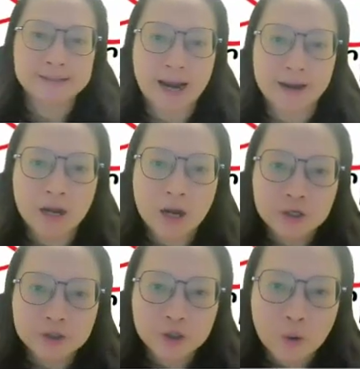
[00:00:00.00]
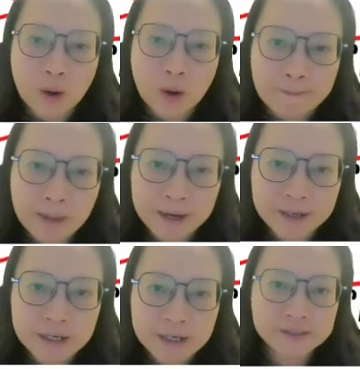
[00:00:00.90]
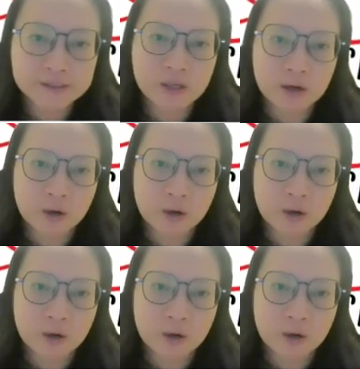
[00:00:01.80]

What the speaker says: side. So I minus,